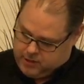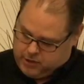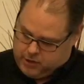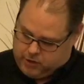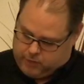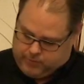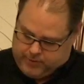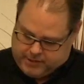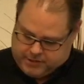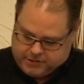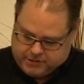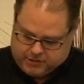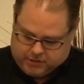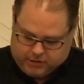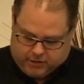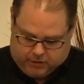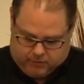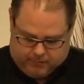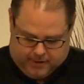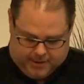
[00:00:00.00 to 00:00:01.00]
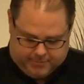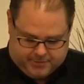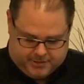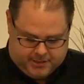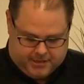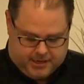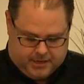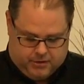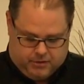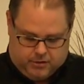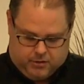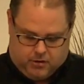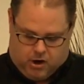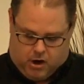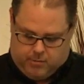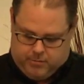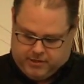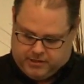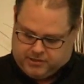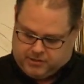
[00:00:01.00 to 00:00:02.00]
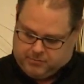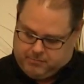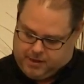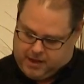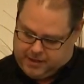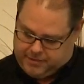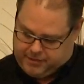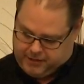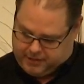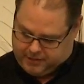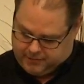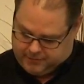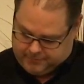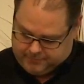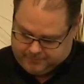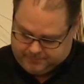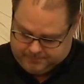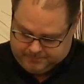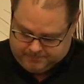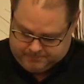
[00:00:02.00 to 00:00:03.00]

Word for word: Your riches are corrupted, and your garments are moth eaten.